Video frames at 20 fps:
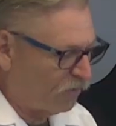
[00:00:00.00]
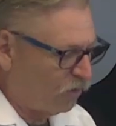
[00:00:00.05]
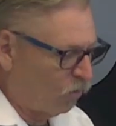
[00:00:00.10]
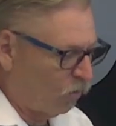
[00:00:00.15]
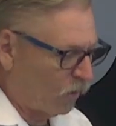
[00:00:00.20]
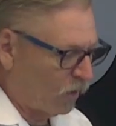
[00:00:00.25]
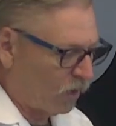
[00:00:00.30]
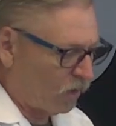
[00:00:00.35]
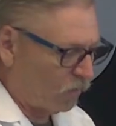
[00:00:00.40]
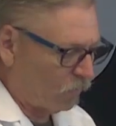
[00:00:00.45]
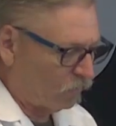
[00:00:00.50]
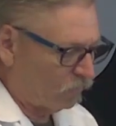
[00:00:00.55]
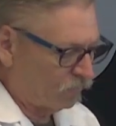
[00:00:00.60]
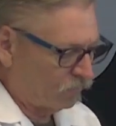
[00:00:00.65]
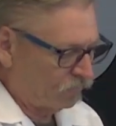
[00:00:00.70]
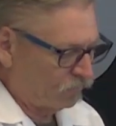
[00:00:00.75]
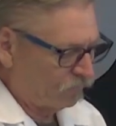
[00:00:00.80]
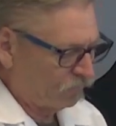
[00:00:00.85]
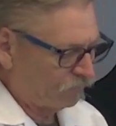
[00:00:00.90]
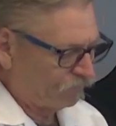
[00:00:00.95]
will.
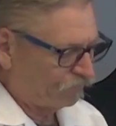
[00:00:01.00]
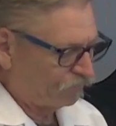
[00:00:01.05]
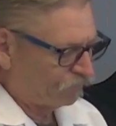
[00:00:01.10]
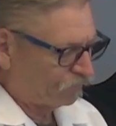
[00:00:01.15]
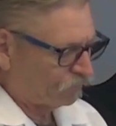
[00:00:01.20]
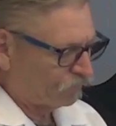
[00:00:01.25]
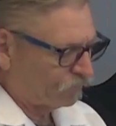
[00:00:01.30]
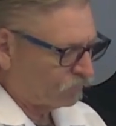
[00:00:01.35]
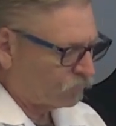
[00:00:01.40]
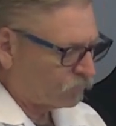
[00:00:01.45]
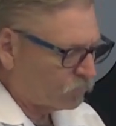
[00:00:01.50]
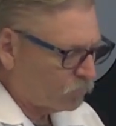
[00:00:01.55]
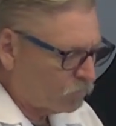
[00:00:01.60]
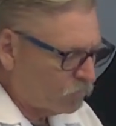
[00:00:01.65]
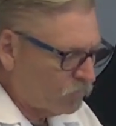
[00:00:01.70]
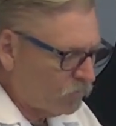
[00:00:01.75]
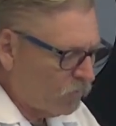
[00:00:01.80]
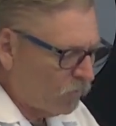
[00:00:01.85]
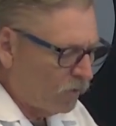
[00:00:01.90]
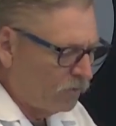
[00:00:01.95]

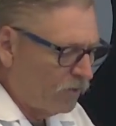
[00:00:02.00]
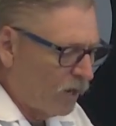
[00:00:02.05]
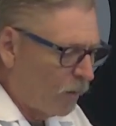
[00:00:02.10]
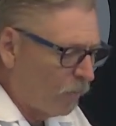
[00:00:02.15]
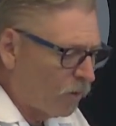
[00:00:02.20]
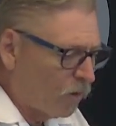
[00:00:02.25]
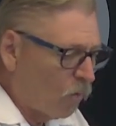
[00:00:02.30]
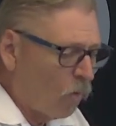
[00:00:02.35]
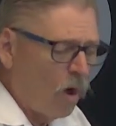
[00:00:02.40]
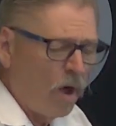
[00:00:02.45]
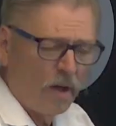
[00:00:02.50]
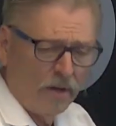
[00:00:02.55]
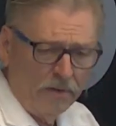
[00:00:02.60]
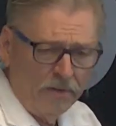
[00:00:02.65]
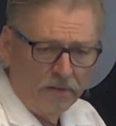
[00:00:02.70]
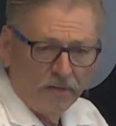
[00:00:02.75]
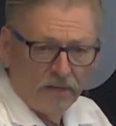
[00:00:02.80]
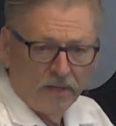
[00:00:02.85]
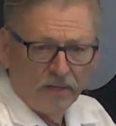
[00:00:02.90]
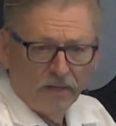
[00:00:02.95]
Number one,
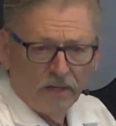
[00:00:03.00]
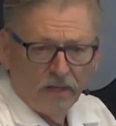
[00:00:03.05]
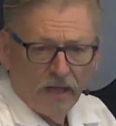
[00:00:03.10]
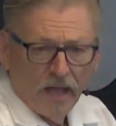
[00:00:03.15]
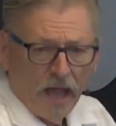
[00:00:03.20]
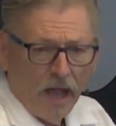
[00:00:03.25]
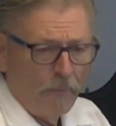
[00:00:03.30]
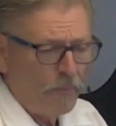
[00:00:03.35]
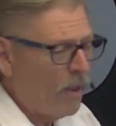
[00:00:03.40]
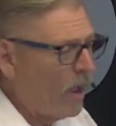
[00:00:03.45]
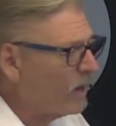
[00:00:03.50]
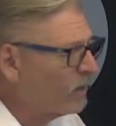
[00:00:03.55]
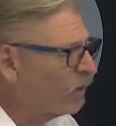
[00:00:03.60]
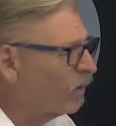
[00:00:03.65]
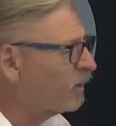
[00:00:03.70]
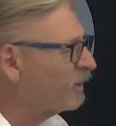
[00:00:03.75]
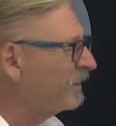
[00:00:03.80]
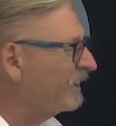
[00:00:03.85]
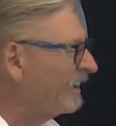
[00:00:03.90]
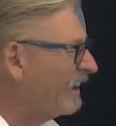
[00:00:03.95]
I'm not going
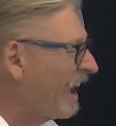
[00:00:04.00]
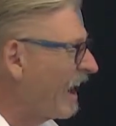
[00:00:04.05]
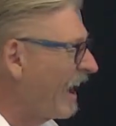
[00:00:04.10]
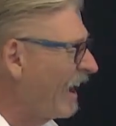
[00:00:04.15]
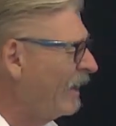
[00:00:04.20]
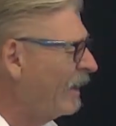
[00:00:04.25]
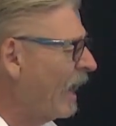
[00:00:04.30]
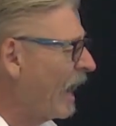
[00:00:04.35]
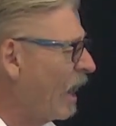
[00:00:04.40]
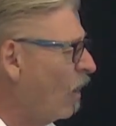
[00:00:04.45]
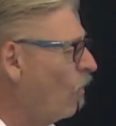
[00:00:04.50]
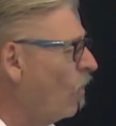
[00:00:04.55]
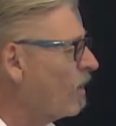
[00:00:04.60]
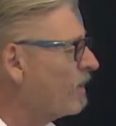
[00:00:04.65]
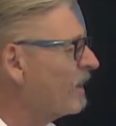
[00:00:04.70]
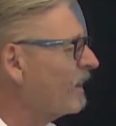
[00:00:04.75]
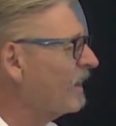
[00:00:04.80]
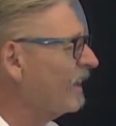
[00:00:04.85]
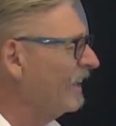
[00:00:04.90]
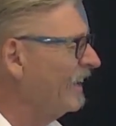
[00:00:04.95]
to deny it. I want
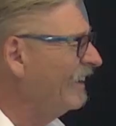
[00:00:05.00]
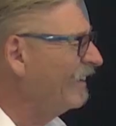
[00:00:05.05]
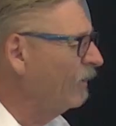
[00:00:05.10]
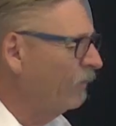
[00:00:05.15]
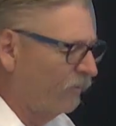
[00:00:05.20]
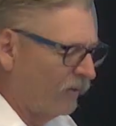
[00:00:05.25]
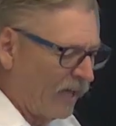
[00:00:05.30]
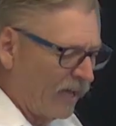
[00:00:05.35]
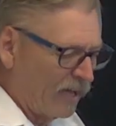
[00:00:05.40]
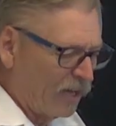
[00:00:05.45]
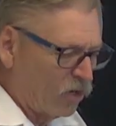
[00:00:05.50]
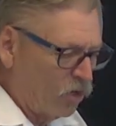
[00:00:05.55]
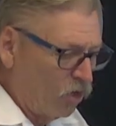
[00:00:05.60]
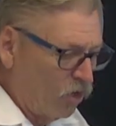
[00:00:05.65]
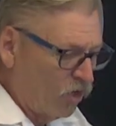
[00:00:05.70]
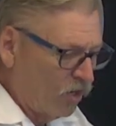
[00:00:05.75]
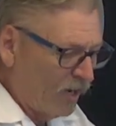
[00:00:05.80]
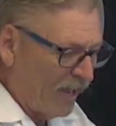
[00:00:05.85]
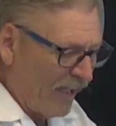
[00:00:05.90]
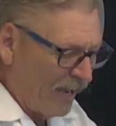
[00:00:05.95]
to live a
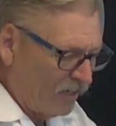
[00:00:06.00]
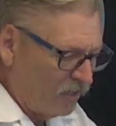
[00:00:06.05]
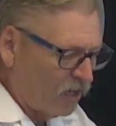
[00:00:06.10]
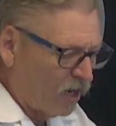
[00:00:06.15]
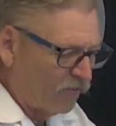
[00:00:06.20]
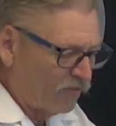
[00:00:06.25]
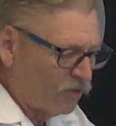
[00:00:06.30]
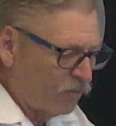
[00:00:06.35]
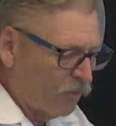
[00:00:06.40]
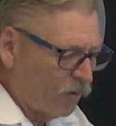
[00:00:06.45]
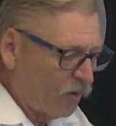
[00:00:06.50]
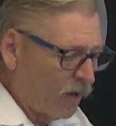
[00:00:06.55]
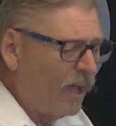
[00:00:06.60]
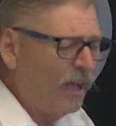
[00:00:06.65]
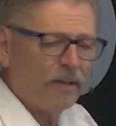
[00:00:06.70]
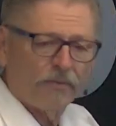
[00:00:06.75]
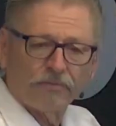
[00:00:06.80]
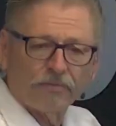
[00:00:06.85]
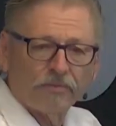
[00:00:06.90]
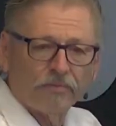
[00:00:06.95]
good and comfortable
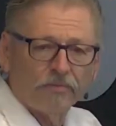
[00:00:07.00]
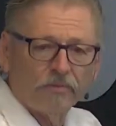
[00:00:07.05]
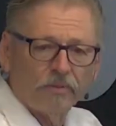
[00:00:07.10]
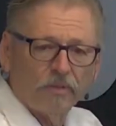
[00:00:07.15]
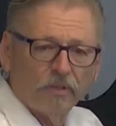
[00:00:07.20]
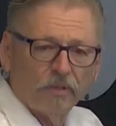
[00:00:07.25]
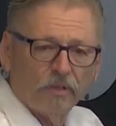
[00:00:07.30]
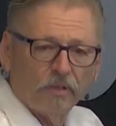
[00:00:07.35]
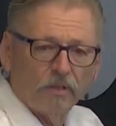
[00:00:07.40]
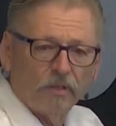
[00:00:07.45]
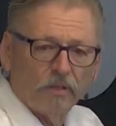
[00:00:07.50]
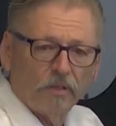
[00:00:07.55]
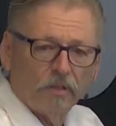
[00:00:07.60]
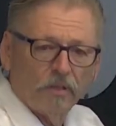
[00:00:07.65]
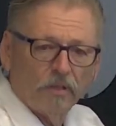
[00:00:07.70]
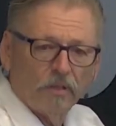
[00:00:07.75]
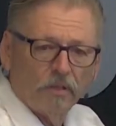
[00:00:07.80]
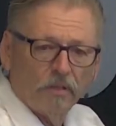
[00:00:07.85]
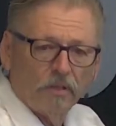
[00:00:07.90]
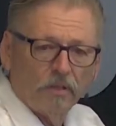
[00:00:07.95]
life.
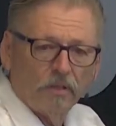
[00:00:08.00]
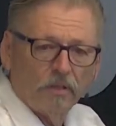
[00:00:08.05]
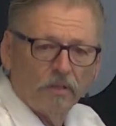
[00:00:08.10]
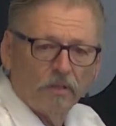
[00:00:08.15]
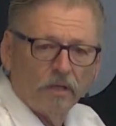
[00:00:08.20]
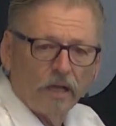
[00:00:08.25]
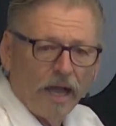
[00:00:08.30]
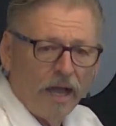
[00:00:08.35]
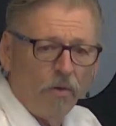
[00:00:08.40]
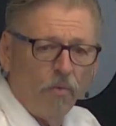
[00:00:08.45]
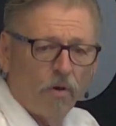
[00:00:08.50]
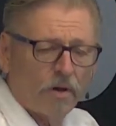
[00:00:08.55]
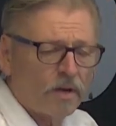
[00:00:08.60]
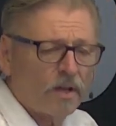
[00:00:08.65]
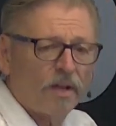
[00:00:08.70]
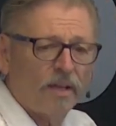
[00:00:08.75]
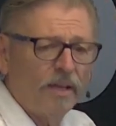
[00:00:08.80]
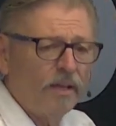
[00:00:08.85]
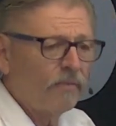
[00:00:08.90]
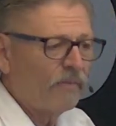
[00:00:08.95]
I want to
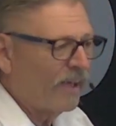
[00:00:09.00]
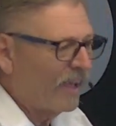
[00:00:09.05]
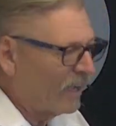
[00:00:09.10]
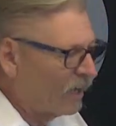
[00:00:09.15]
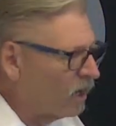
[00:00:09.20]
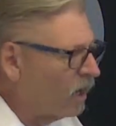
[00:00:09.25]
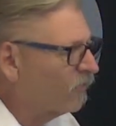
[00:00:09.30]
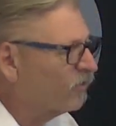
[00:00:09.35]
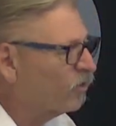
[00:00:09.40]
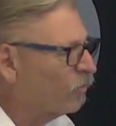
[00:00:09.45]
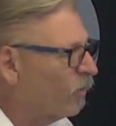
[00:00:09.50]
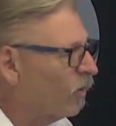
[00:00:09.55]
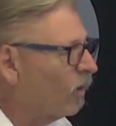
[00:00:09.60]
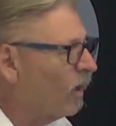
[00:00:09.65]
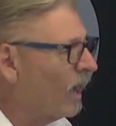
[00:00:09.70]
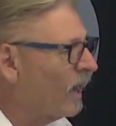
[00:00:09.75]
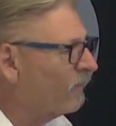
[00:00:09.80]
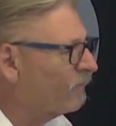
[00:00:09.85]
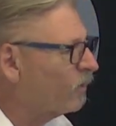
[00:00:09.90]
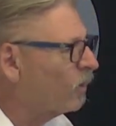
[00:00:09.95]
live a comfortable
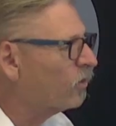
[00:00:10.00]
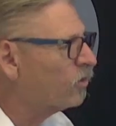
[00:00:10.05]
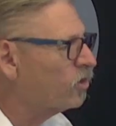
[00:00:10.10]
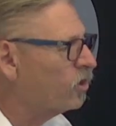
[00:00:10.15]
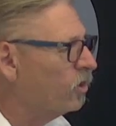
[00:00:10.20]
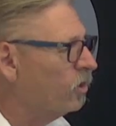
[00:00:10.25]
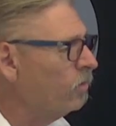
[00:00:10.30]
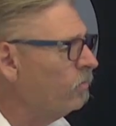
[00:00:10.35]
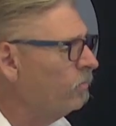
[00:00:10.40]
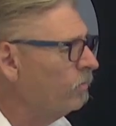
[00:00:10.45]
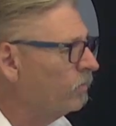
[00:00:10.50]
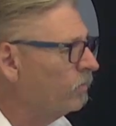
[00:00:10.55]
life, don't you?